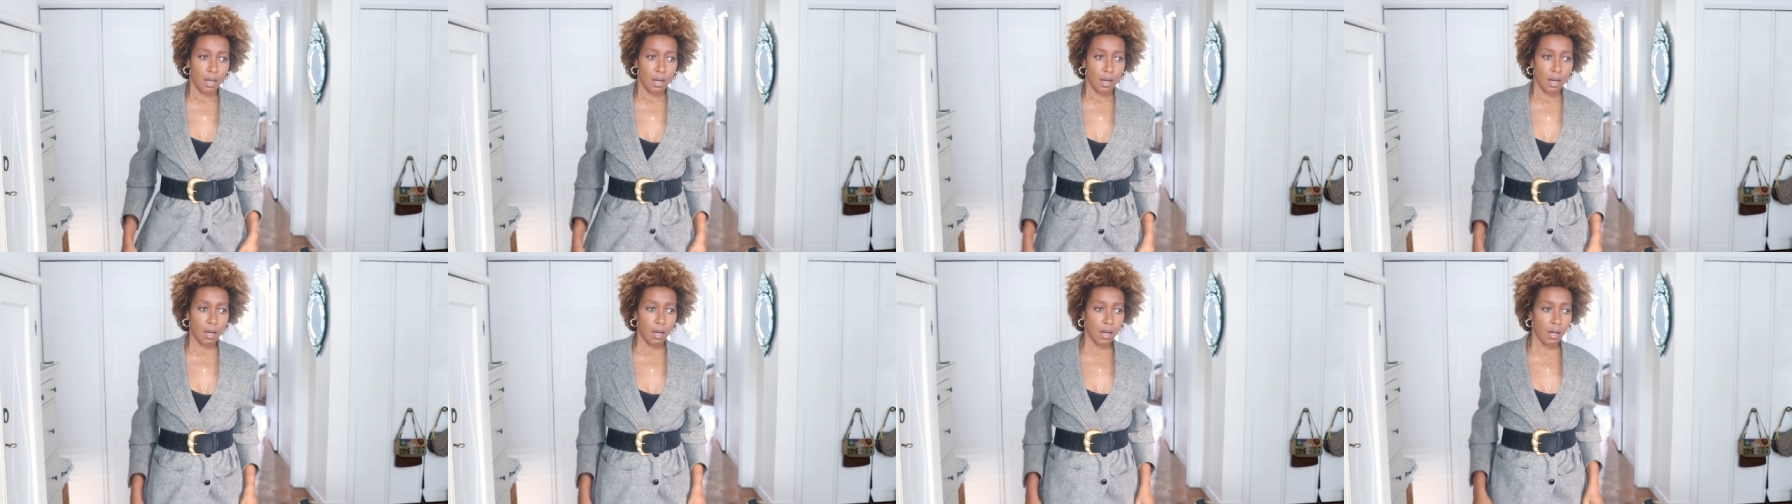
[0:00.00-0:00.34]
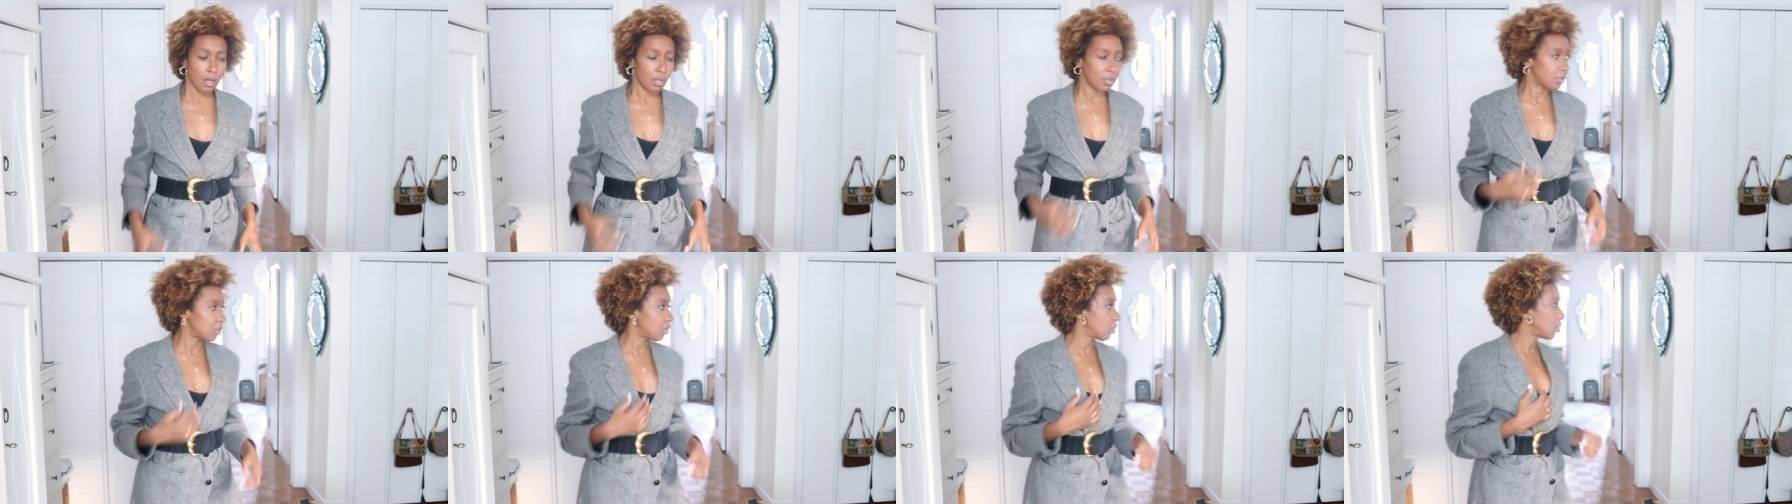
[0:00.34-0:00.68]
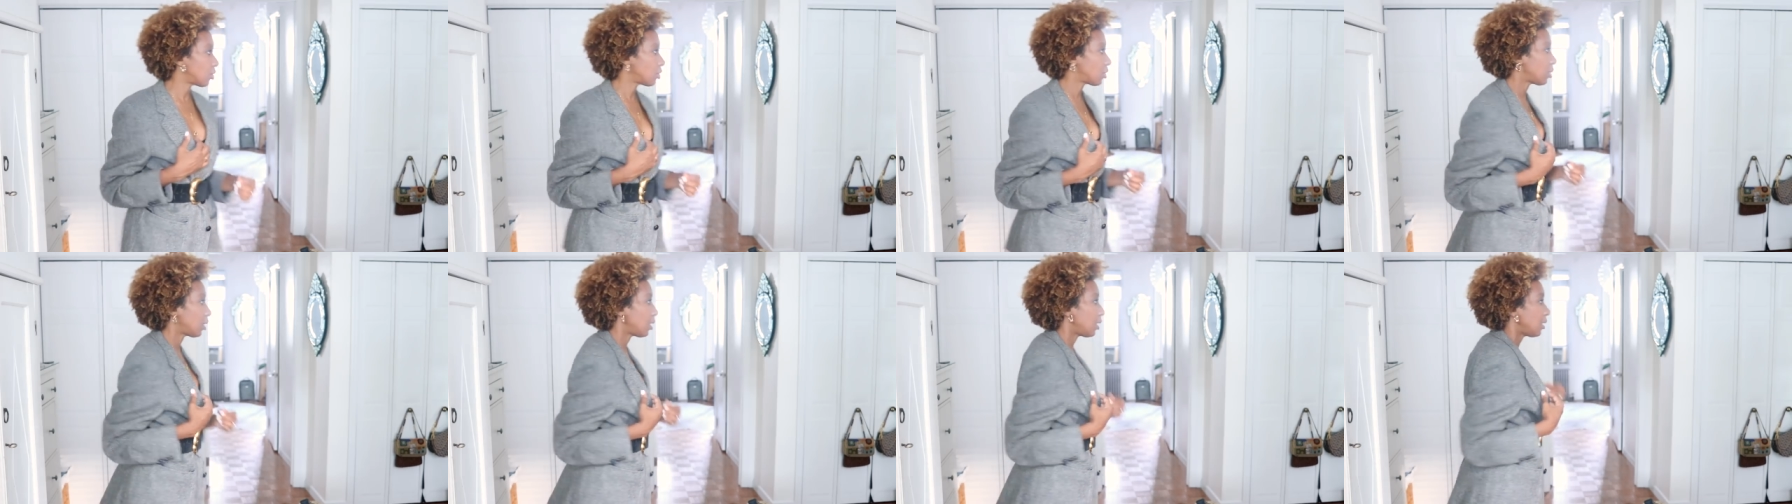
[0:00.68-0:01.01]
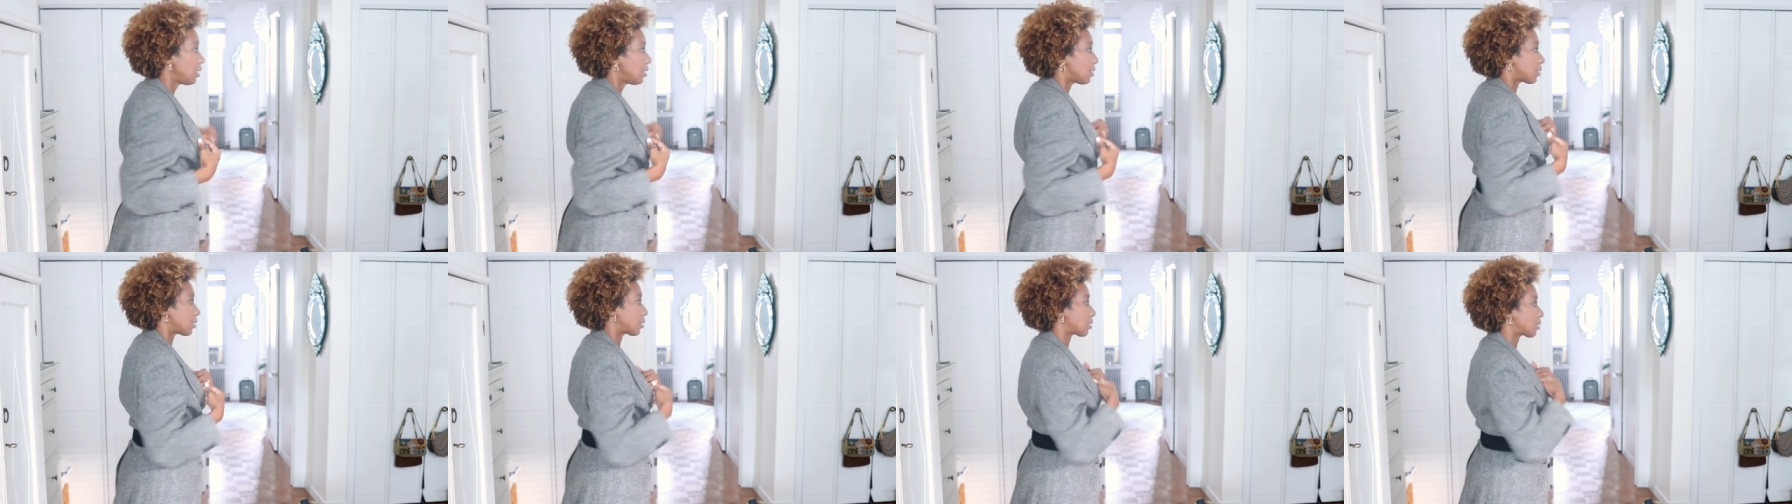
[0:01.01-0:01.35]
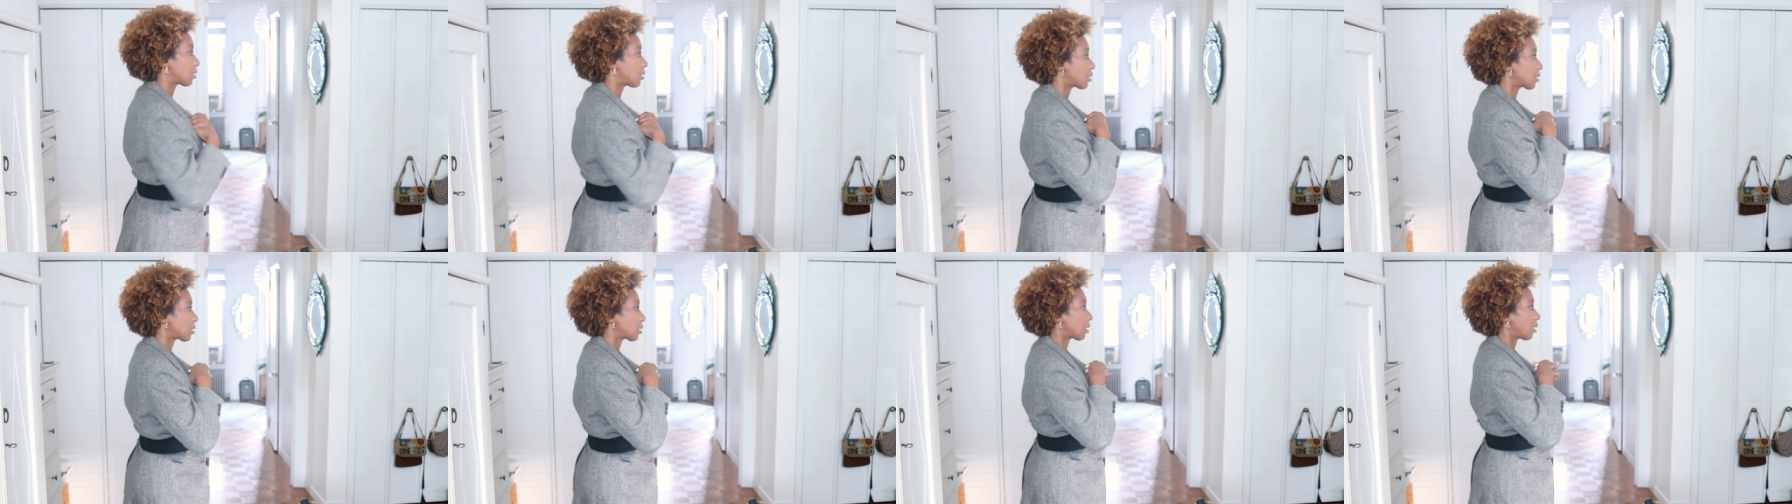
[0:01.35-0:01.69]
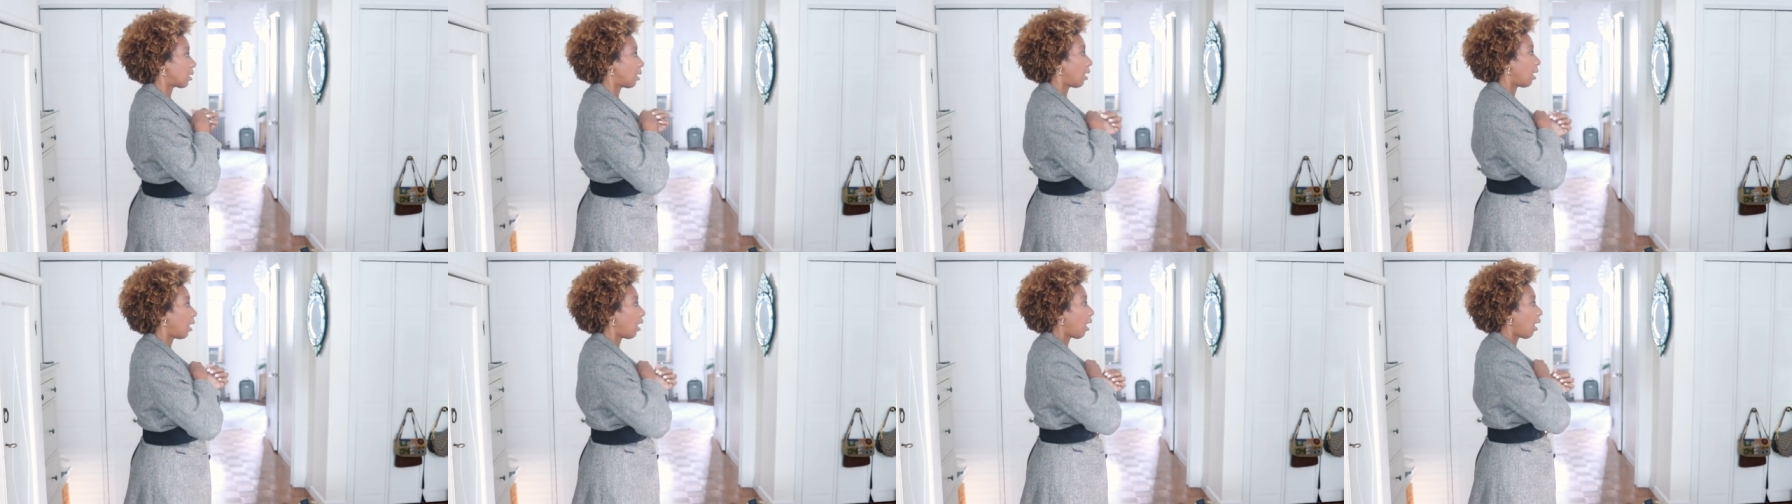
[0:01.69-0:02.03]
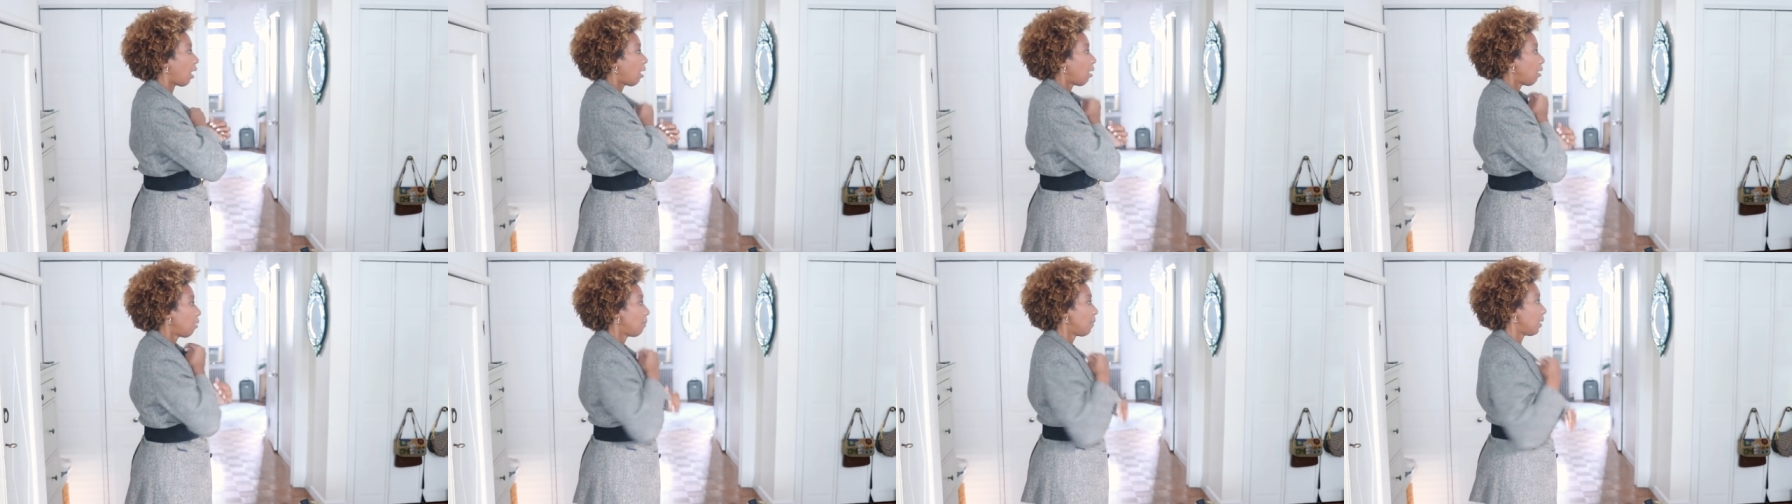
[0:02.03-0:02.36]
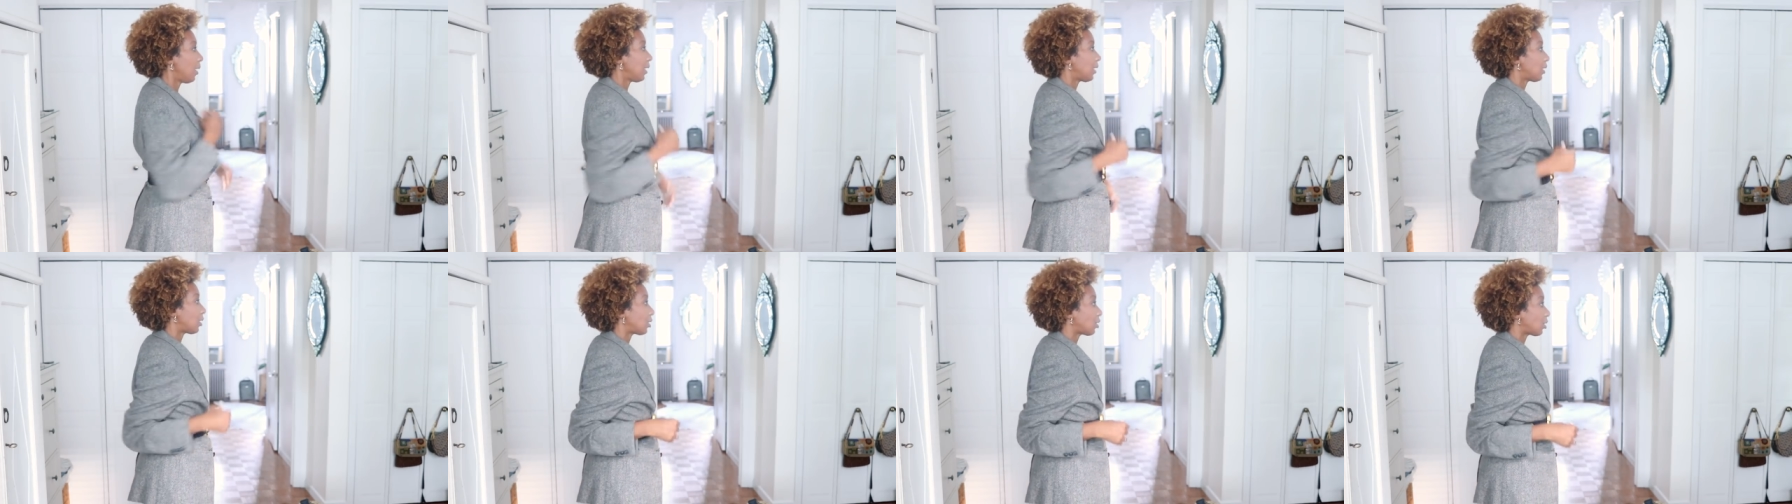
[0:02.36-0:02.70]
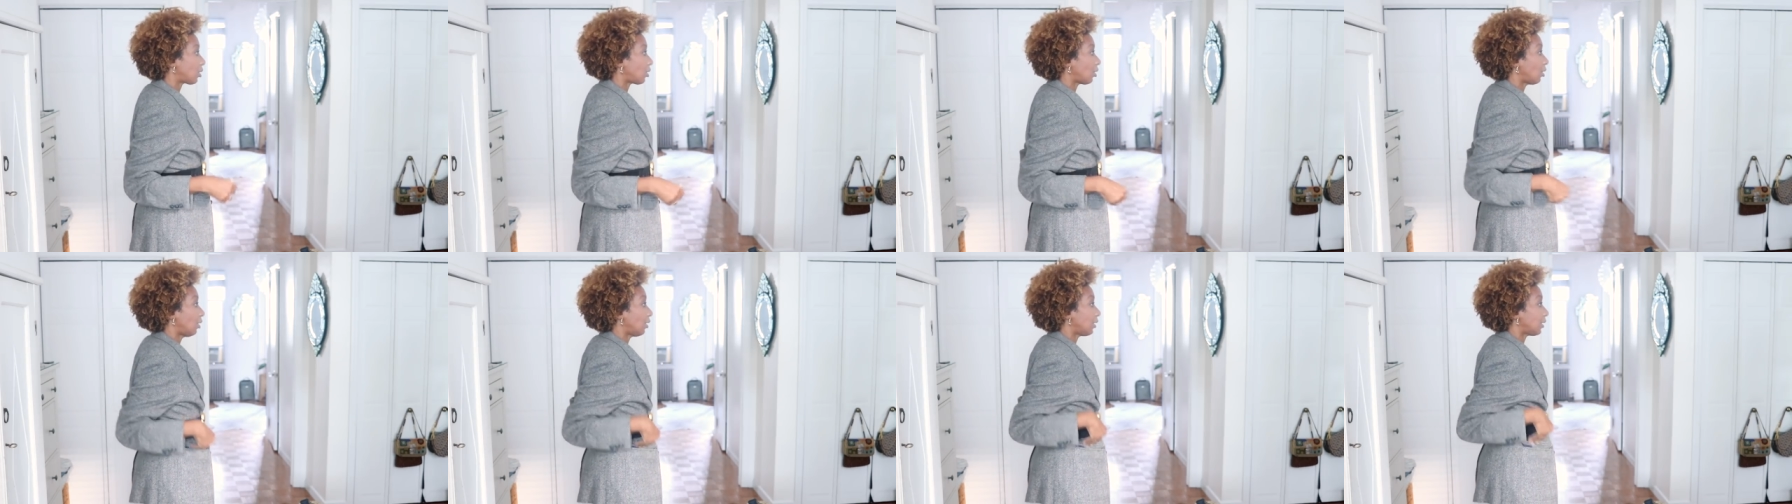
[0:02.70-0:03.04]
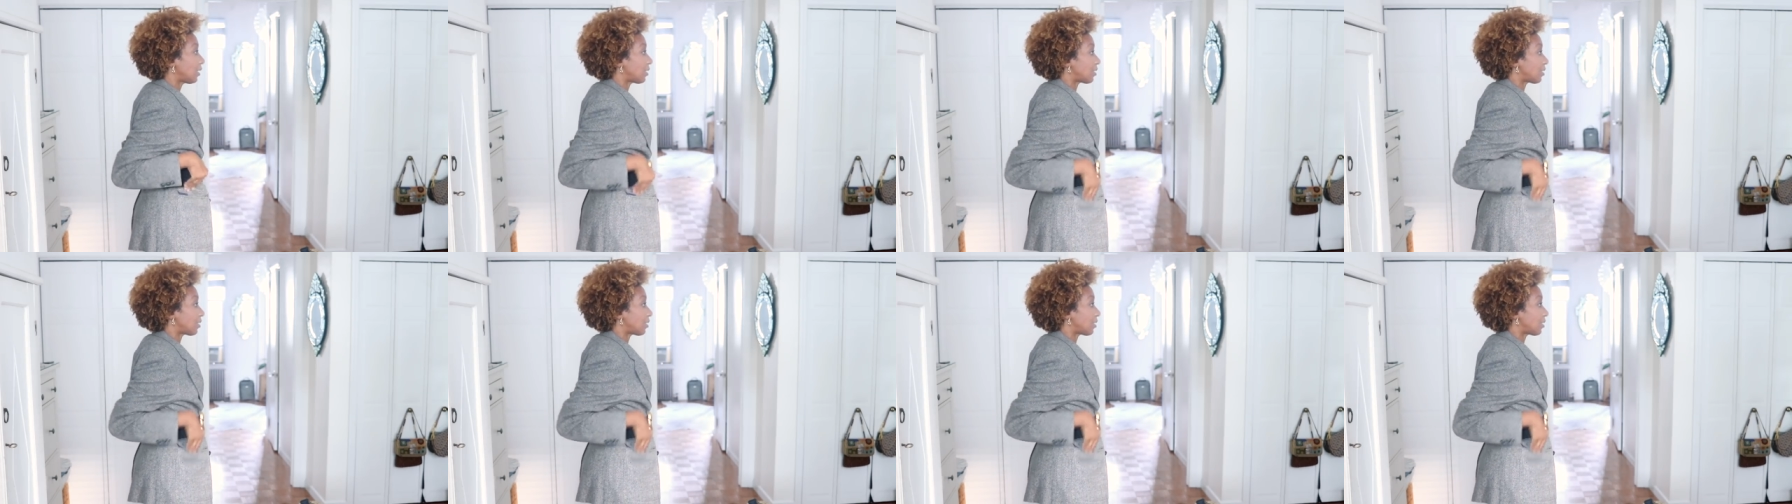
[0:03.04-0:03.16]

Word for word: Oh Jesus, just, oh my god,